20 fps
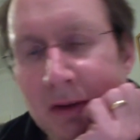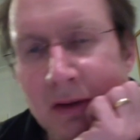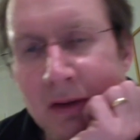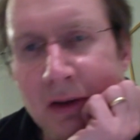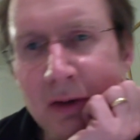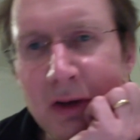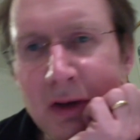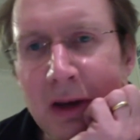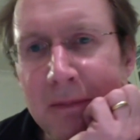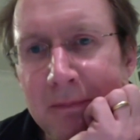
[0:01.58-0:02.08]

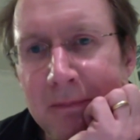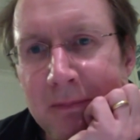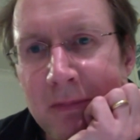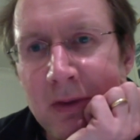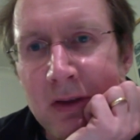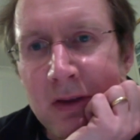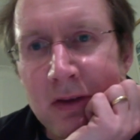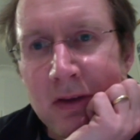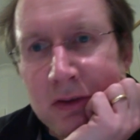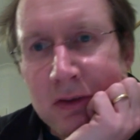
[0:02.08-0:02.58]
Okay,
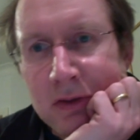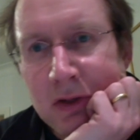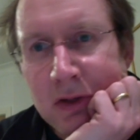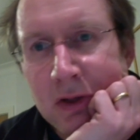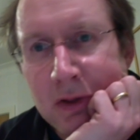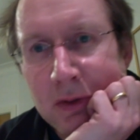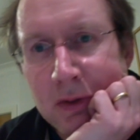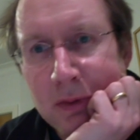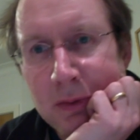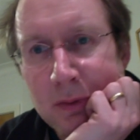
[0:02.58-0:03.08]

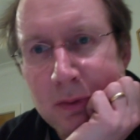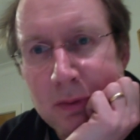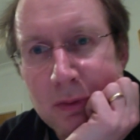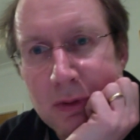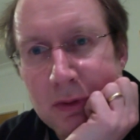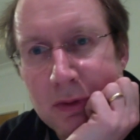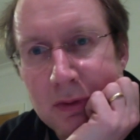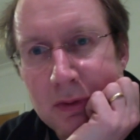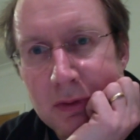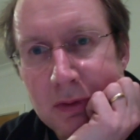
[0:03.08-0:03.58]

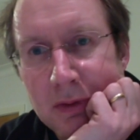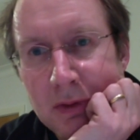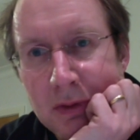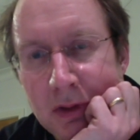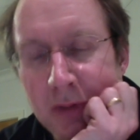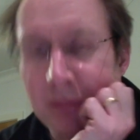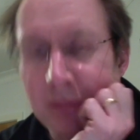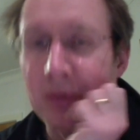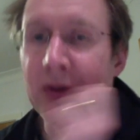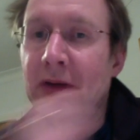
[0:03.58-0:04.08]
so
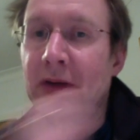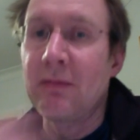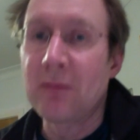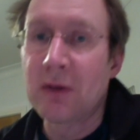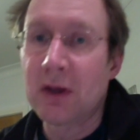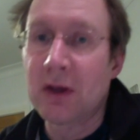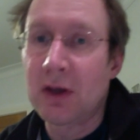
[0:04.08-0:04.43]
hopefully